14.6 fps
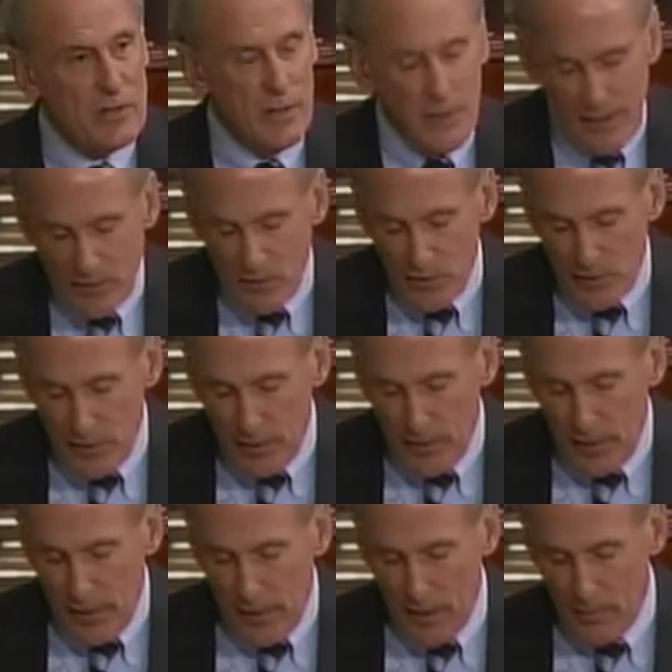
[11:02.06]
a
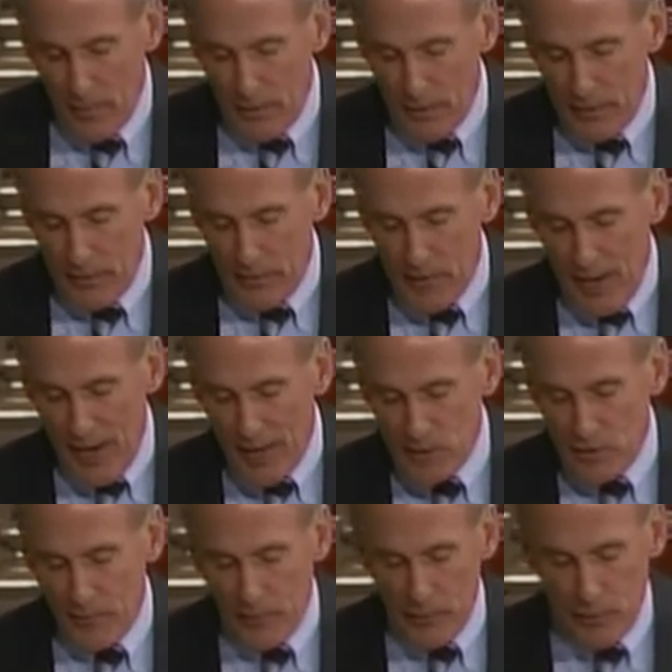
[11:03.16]
necessary element in the
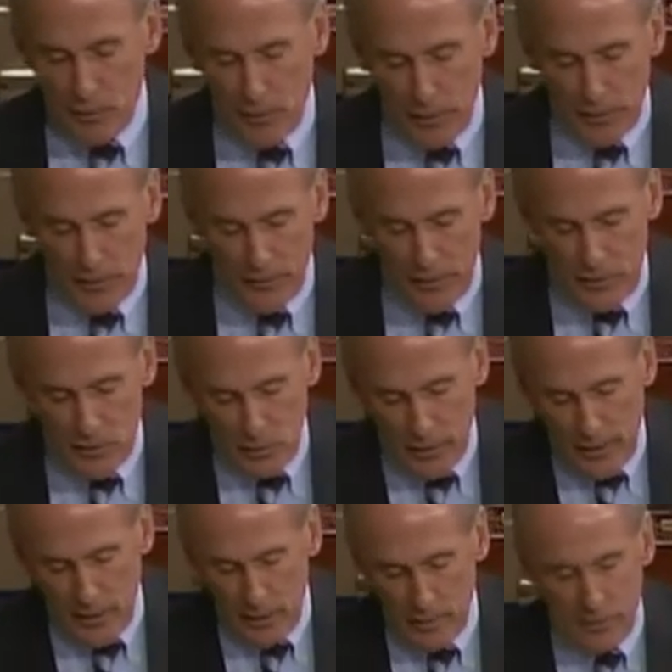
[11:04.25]
task of returning to fiscal
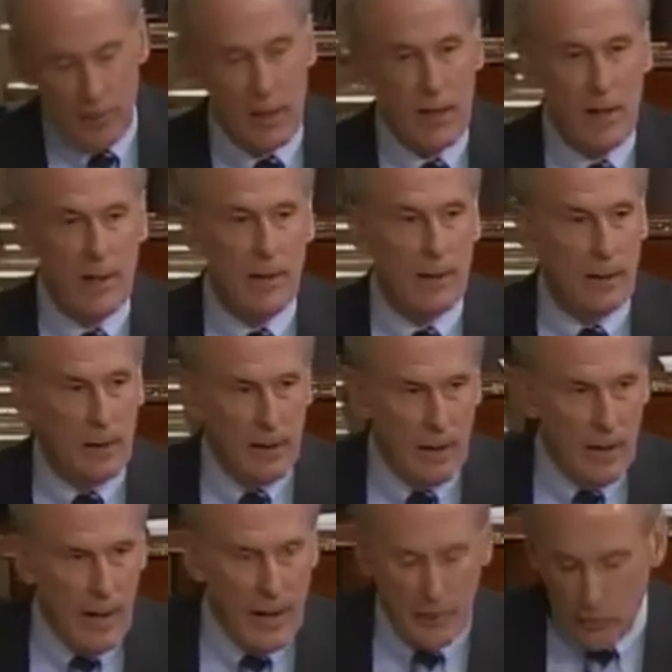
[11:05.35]
health.
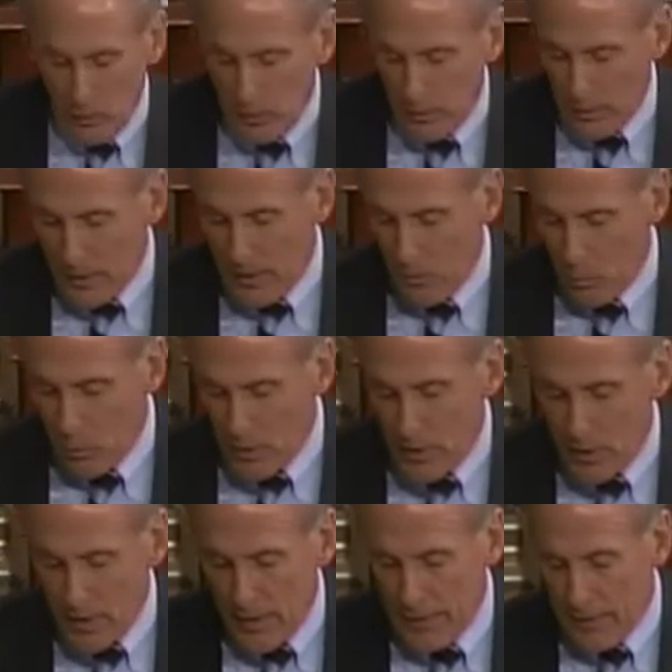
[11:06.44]
I currently am
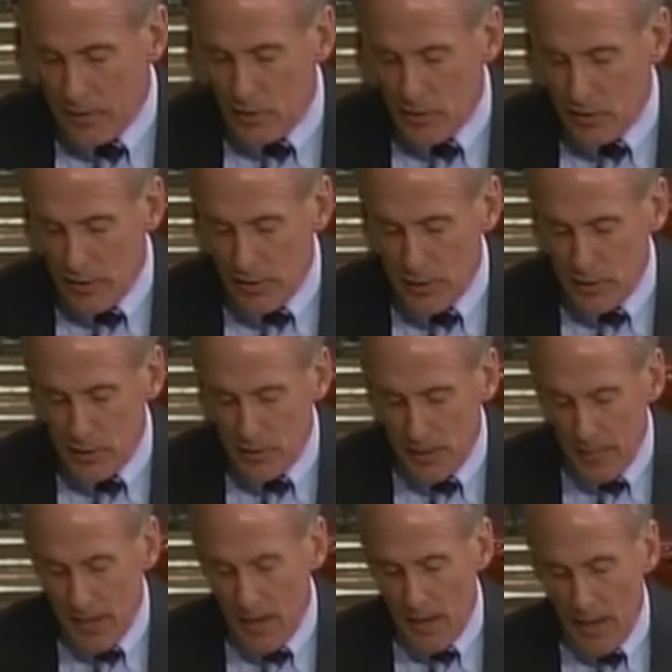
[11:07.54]
working on legislation
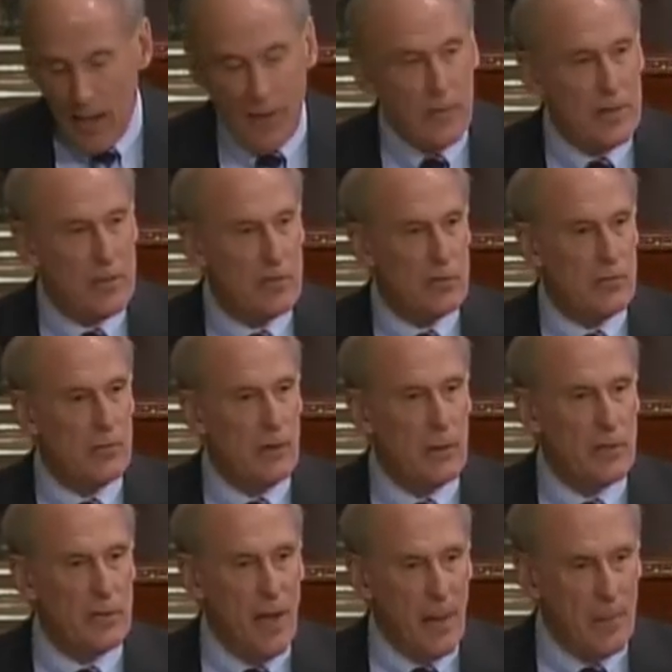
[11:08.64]
on this
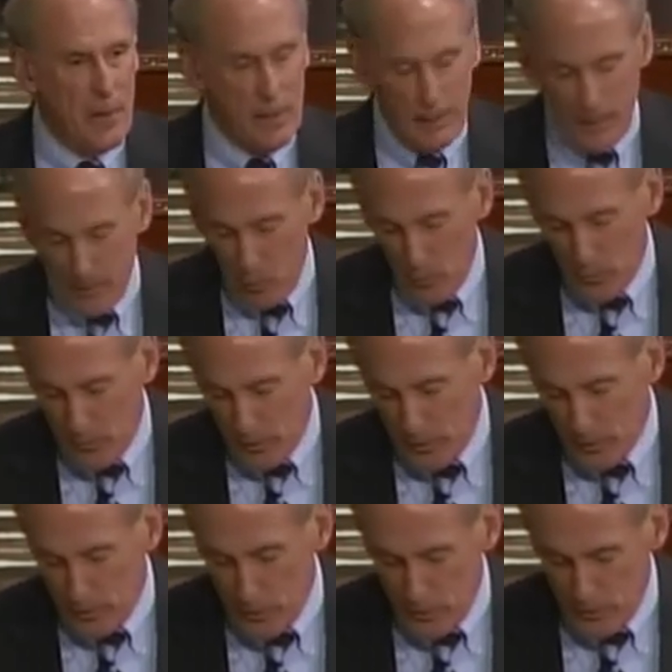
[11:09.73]
very topic and hope to
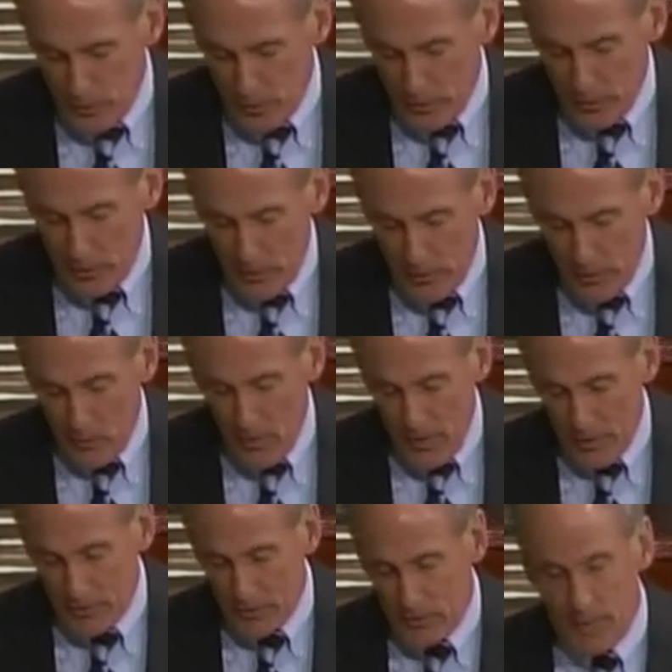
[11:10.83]
introduce it in coming
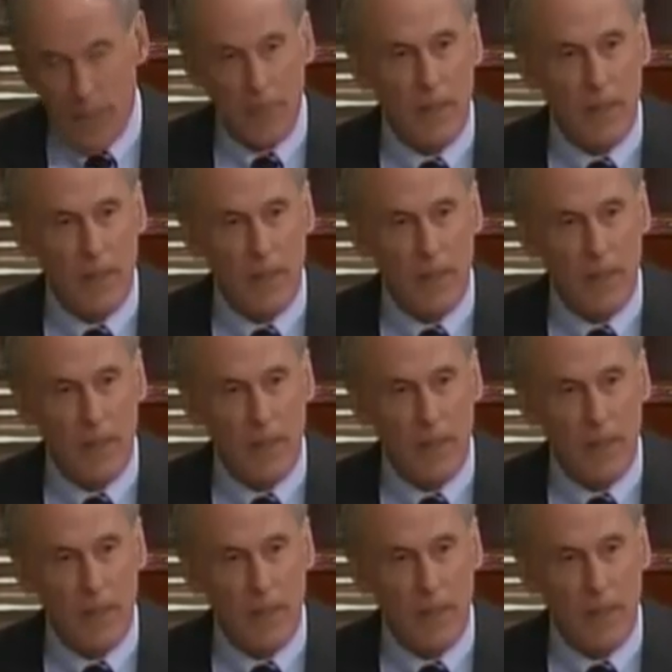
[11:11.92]
weeks.